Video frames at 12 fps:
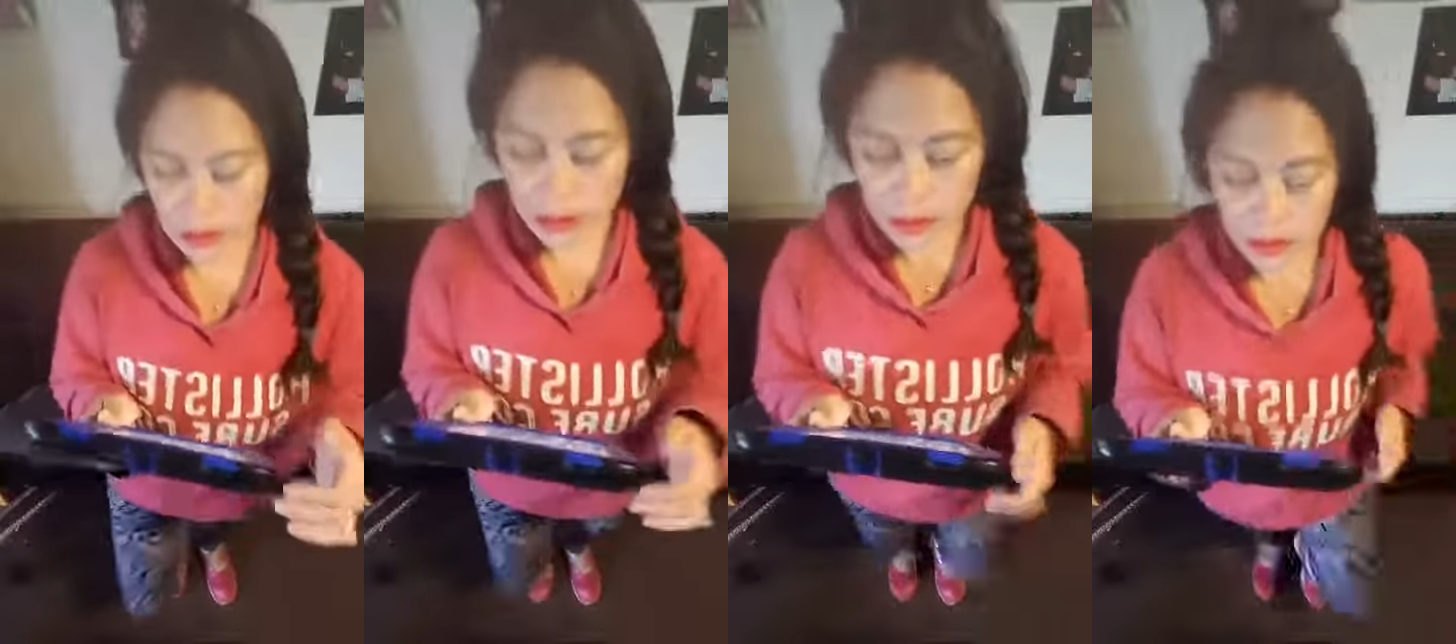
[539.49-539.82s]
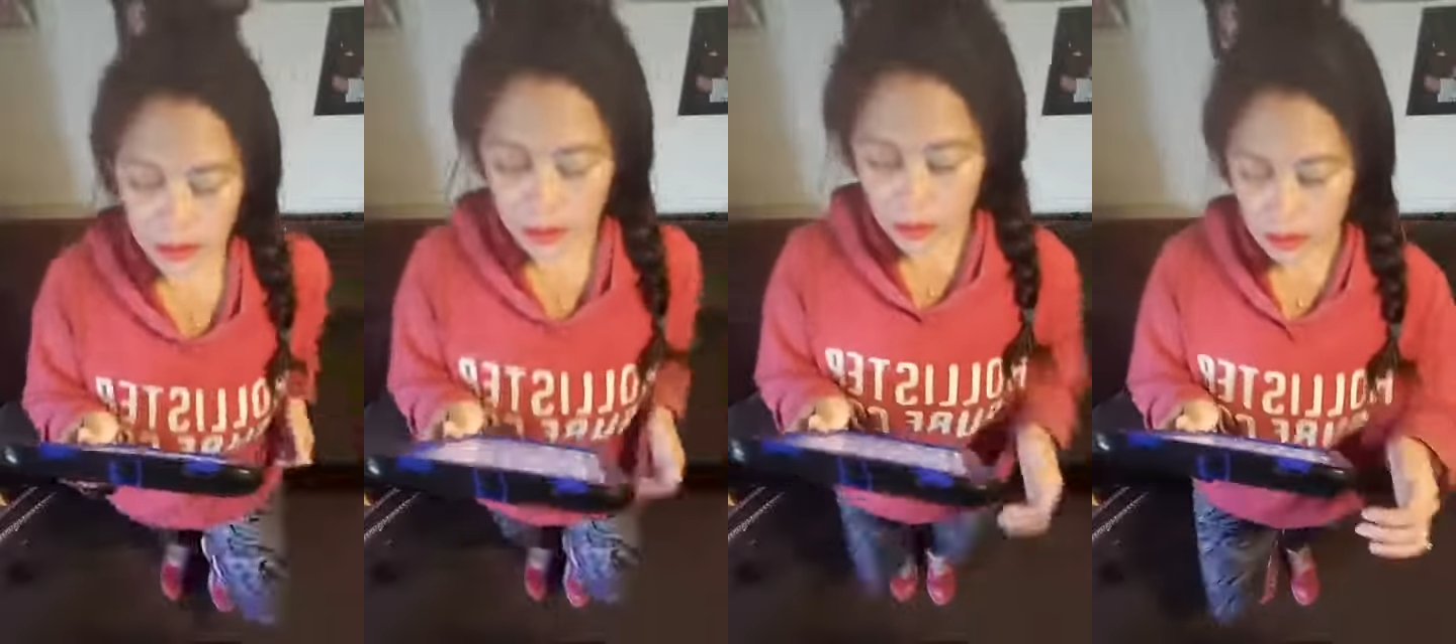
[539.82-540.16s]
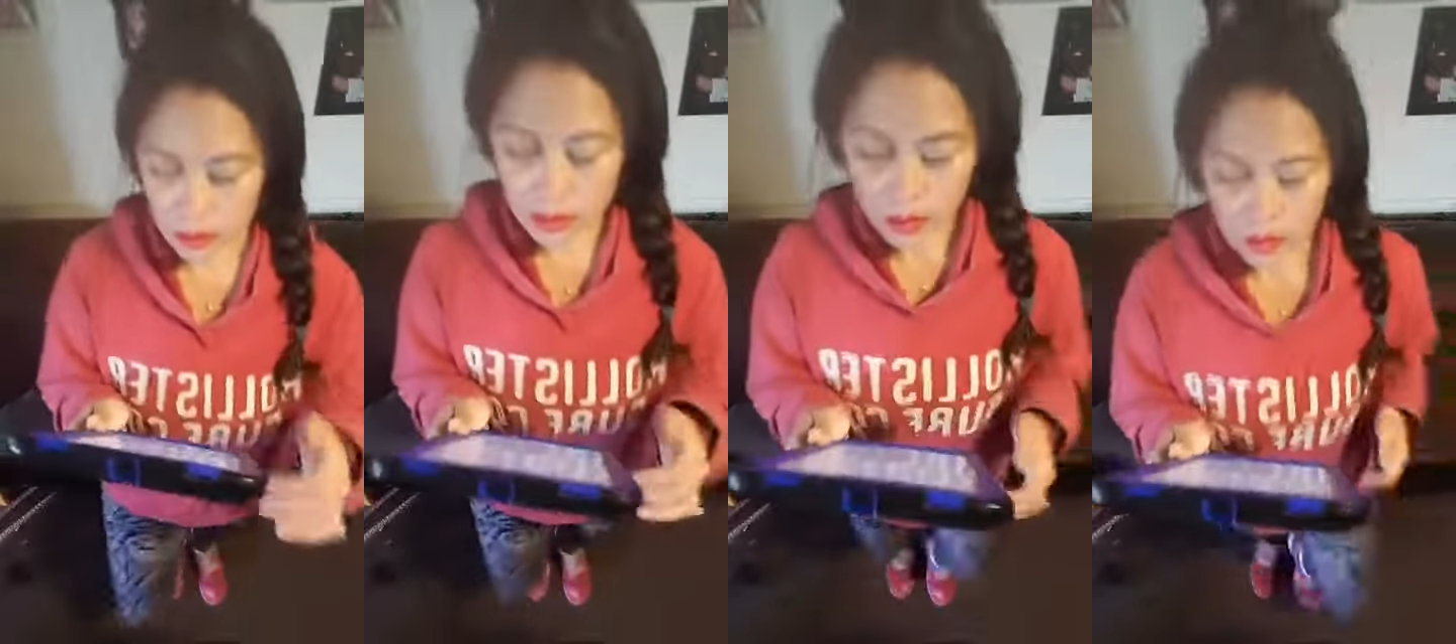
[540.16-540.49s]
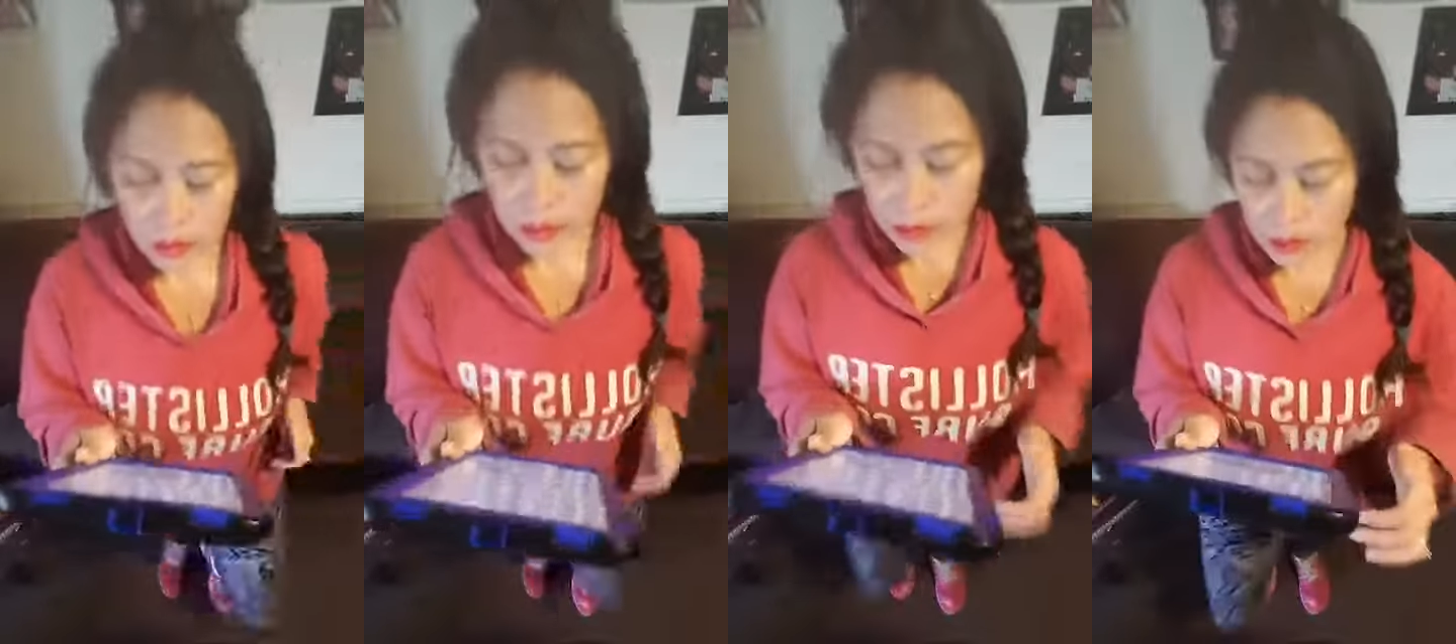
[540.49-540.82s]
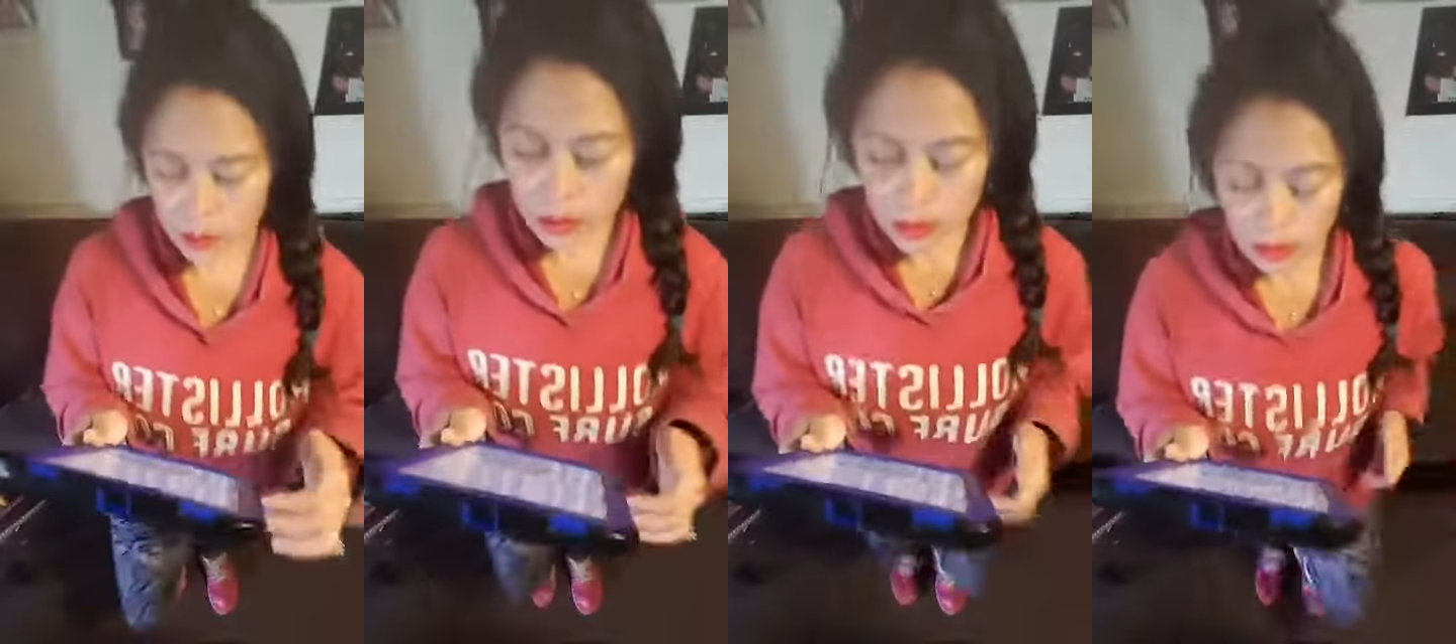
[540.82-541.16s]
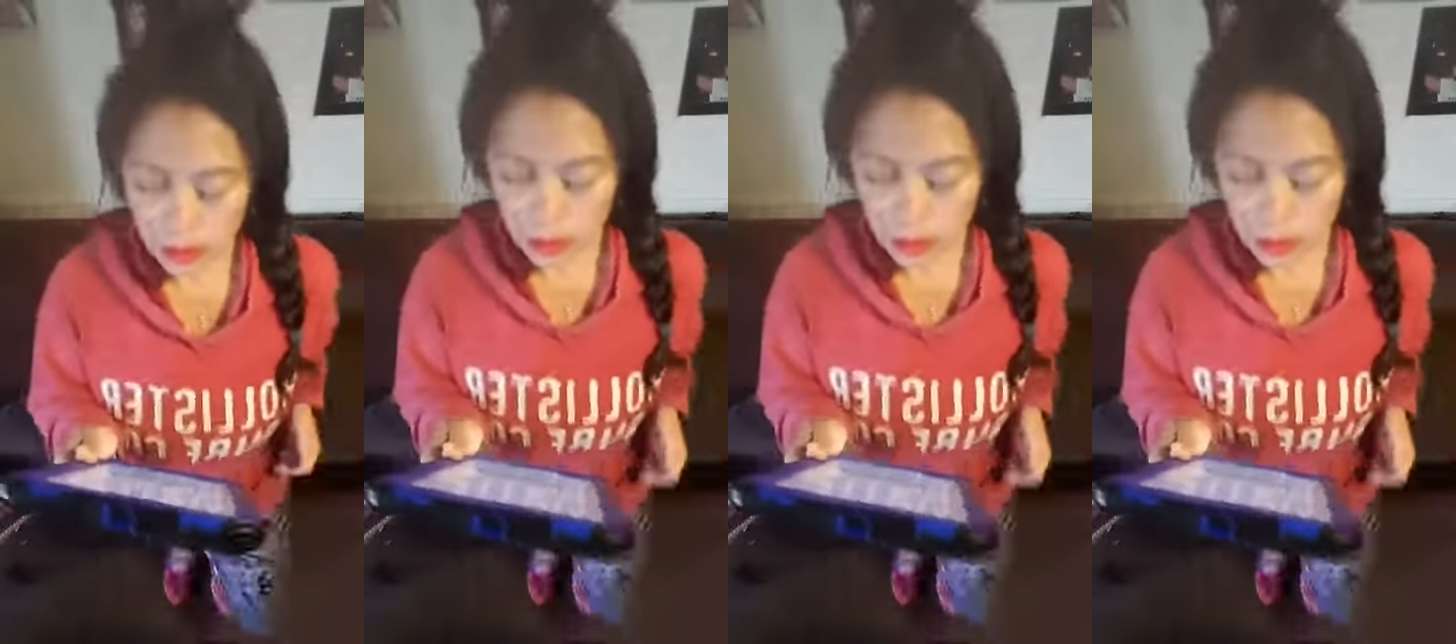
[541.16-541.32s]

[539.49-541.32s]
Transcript: the land of your birth,